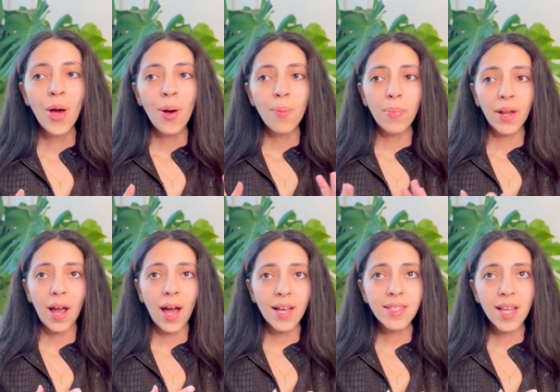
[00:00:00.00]
But
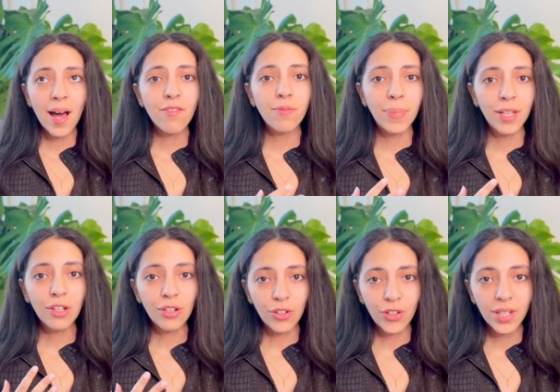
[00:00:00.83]
as I've
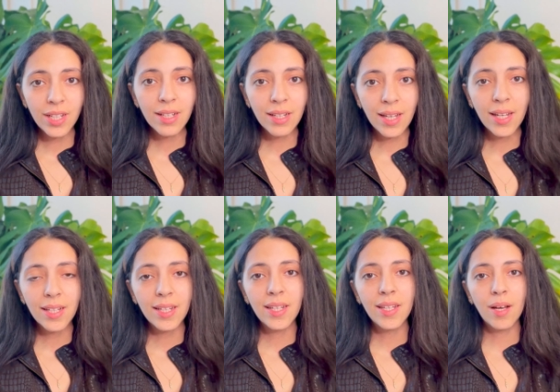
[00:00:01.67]
been learning
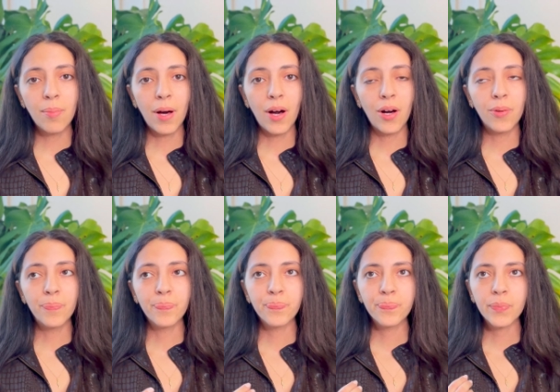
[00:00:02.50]
lately
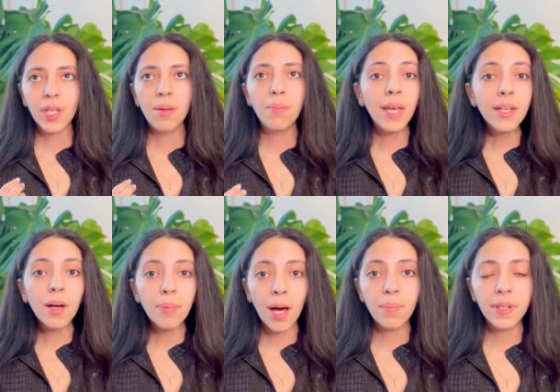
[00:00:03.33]
about
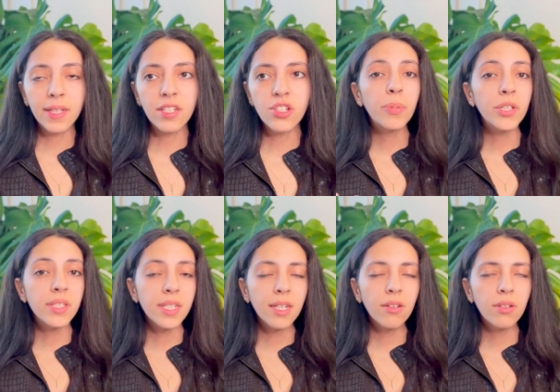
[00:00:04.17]
makeup application,
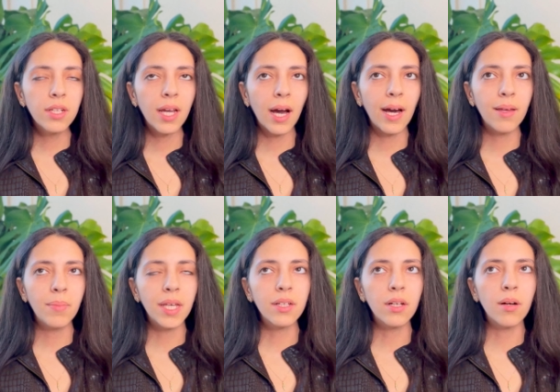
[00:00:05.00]
particularly eye
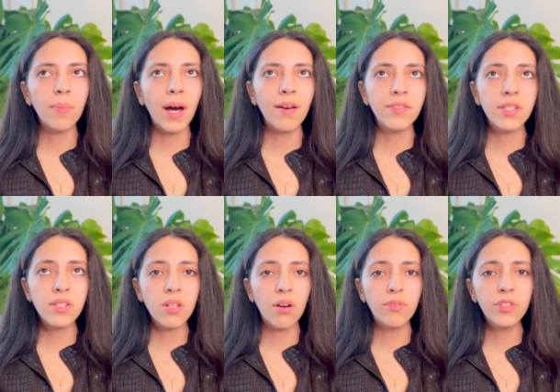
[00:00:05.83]
makeup, I've
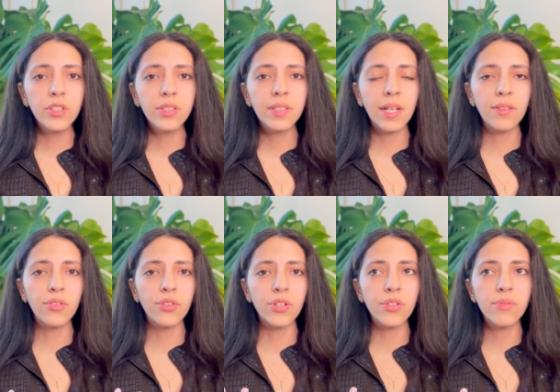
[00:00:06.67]
discovered that
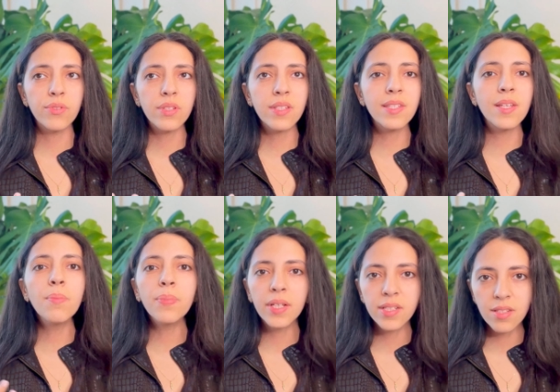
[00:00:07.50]
the
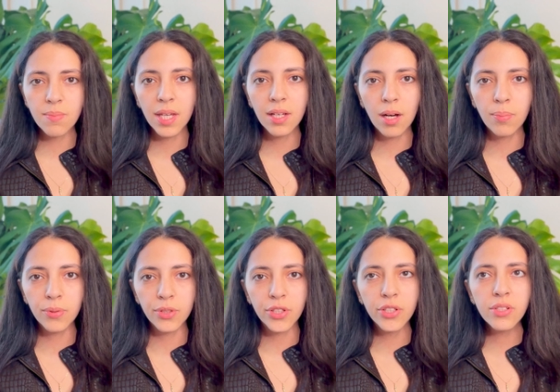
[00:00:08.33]
simplest makeup
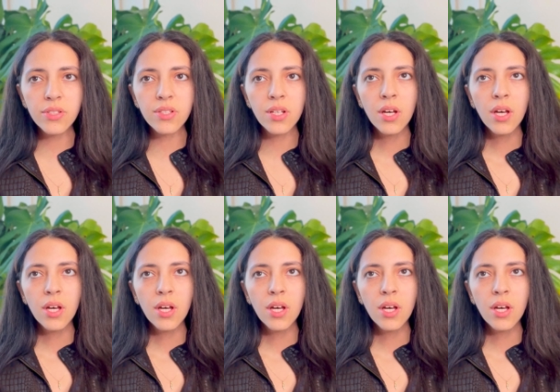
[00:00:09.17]
looks